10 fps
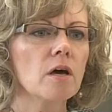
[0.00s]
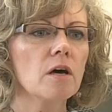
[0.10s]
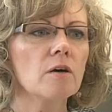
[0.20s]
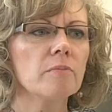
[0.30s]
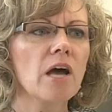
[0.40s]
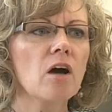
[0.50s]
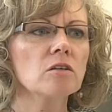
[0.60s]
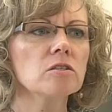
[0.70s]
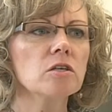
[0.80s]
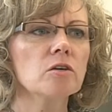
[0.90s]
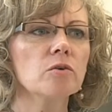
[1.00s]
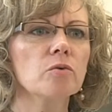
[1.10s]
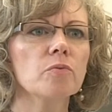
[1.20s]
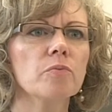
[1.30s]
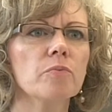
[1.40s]

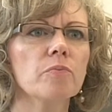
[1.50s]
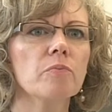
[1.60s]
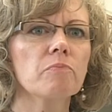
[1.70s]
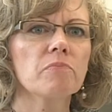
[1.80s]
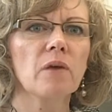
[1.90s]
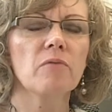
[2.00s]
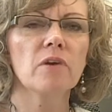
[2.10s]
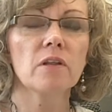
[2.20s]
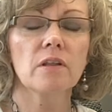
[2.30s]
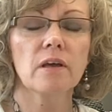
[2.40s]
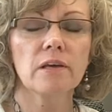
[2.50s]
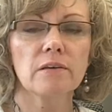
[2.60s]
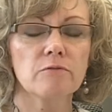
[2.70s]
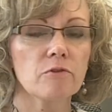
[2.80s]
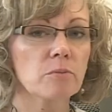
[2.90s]
Also, they really like
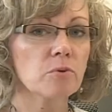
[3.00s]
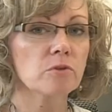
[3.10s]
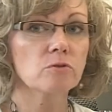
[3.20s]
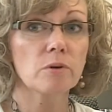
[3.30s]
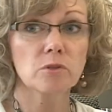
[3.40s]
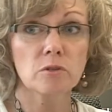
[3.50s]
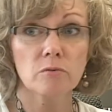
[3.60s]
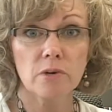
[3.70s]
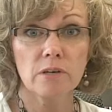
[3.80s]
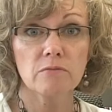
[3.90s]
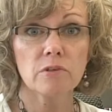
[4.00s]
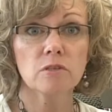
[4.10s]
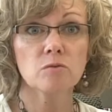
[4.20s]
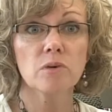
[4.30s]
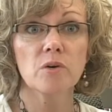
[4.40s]
it for prescription
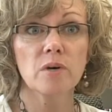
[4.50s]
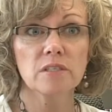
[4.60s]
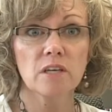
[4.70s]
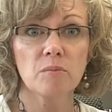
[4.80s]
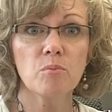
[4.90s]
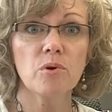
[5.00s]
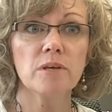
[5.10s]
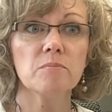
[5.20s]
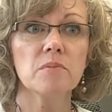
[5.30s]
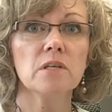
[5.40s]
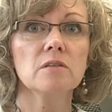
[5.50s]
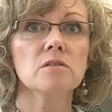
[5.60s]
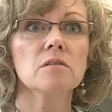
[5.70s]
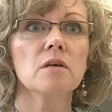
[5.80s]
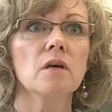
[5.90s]
refills, requesting
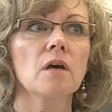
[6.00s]
appointments,